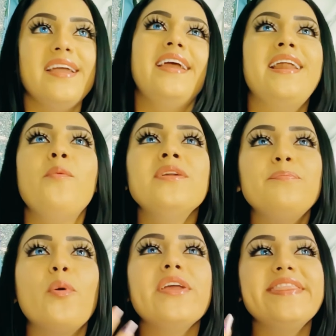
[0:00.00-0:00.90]
And I want
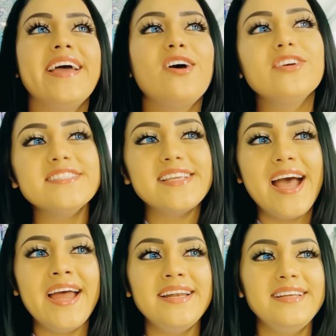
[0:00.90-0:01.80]
to point that out because
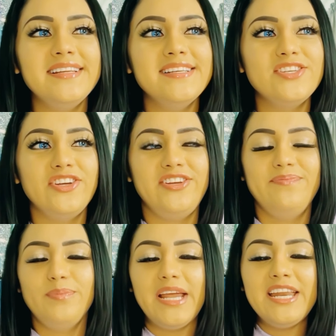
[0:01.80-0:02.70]
God is good.
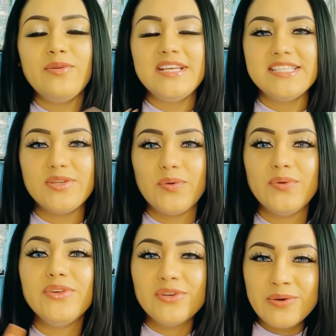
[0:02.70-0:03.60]
But anyways, so
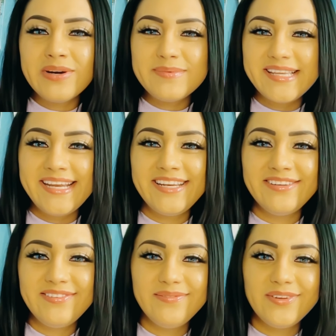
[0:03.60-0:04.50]
you know what I'm
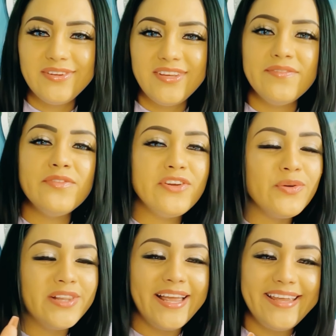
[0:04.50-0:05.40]
saying. Give the
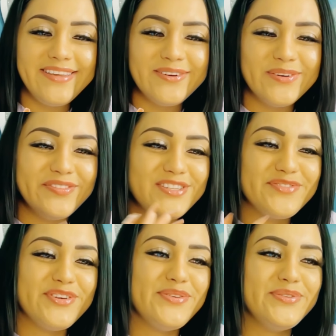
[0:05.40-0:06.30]
video a like, you know, if
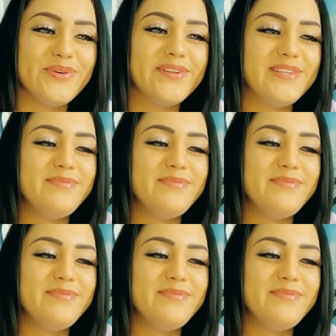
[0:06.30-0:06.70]
it's for you, totally.